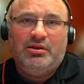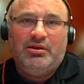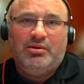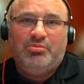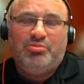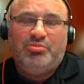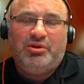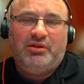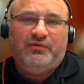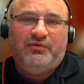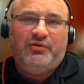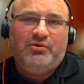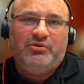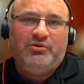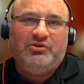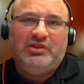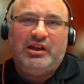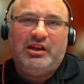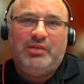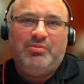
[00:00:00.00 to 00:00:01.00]
But if you're a
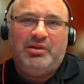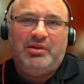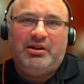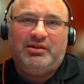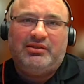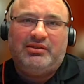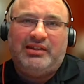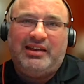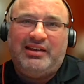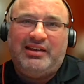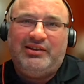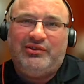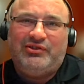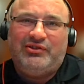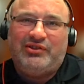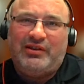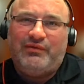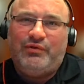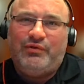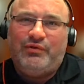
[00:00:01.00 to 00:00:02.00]
diabetic that has
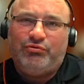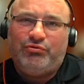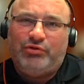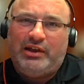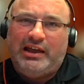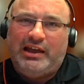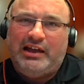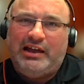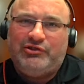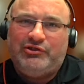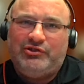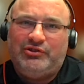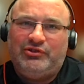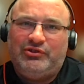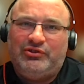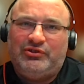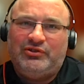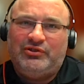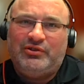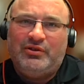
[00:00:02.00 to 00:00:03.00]
several
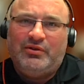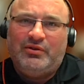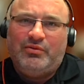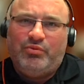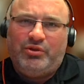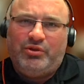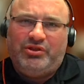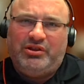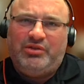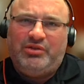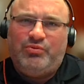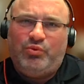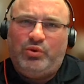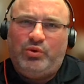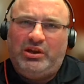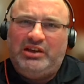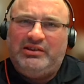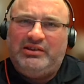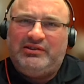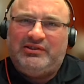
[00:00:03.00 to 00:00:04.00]
reactions within
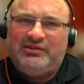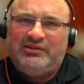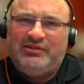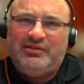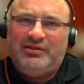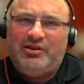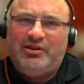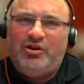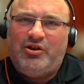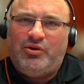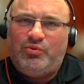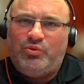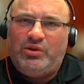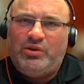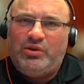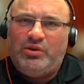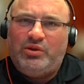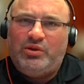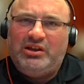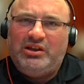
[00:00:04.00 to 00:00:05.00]
weeks on
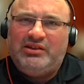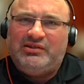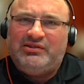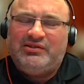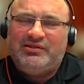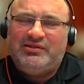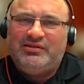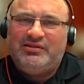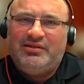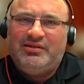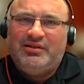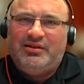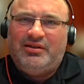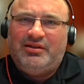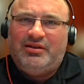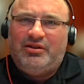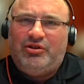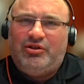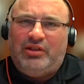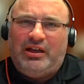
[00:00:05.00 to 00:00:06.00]
weeks,
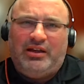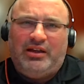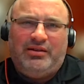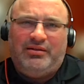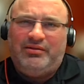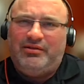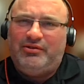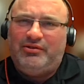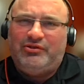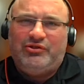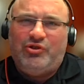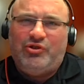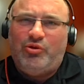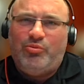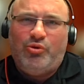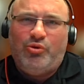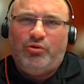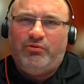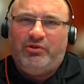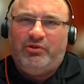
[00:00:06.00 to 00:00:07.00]
that there's no
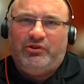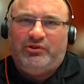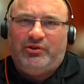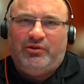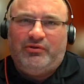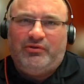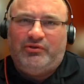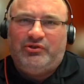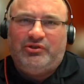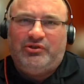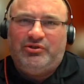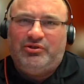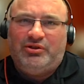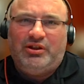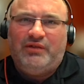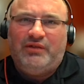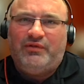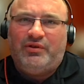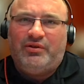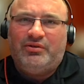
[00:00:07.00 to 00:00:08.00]
more reserves in your
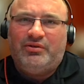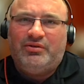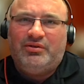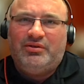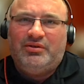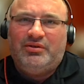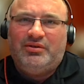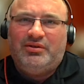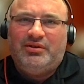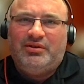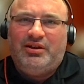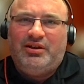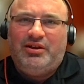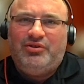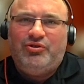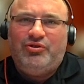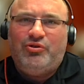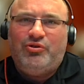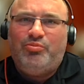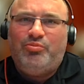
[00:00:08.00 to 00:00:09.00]
liver and
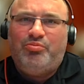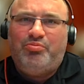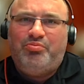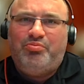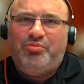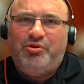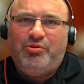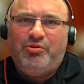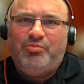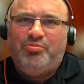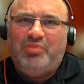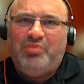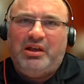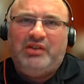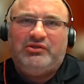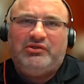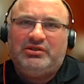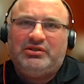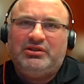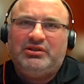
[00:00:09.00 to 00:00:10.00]
you're you're
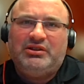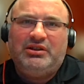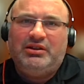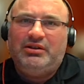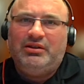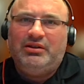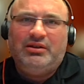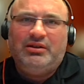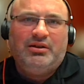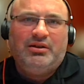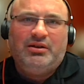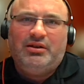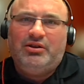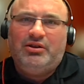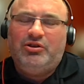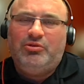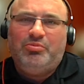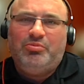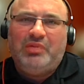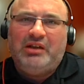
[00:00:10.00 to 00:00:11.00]
basically
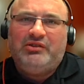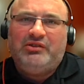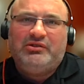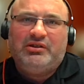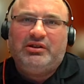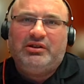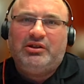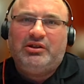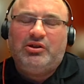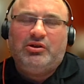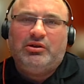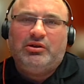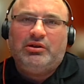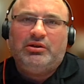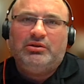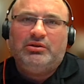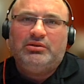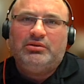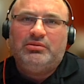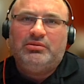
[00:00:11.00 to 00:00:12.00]
you're basically
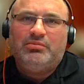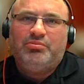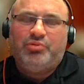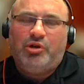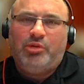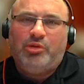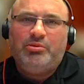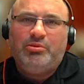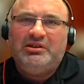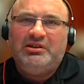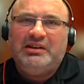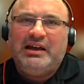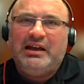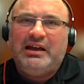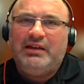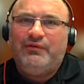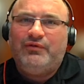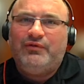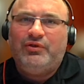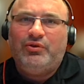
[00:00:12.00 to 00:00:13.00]
gonna probably die
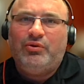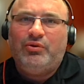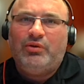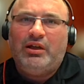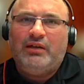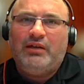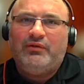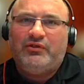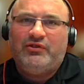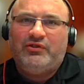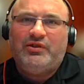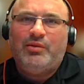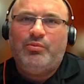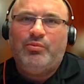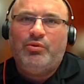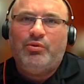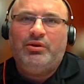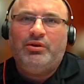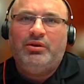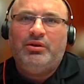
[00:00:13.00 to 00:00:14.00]
if you don't have
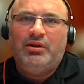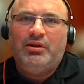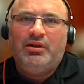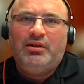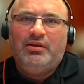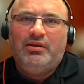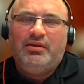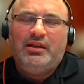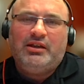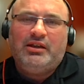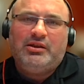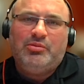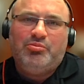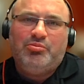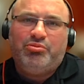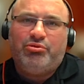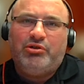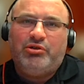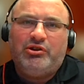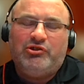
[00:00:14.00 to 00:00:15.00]
someone that can
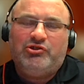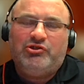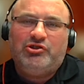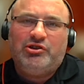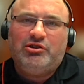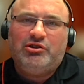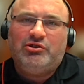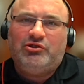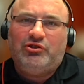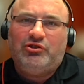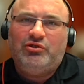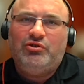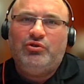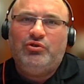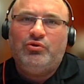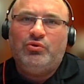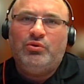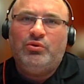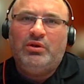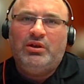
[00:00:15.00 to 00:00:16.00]
bring sugar to
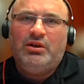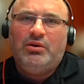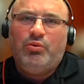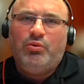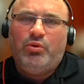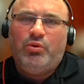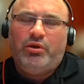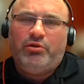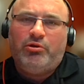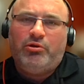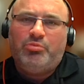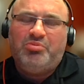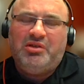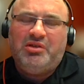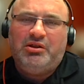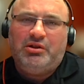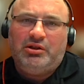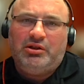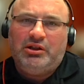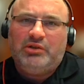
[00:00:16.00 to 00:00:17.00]
you whether it be
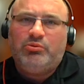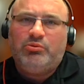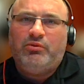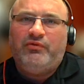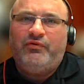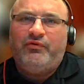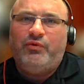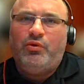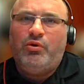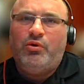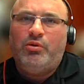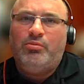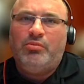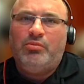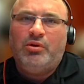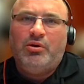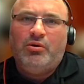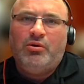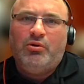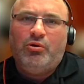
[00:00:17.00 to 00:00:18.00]
in a liquid form
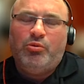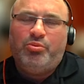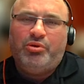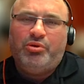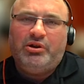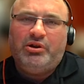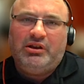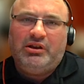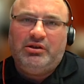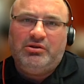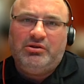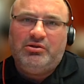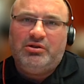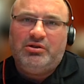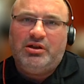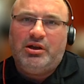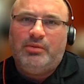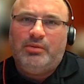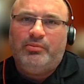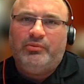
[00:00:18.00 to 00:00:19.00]
or putting it in your
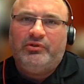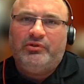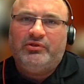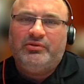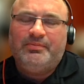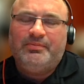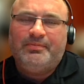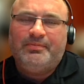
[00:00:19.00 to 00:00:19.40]
gums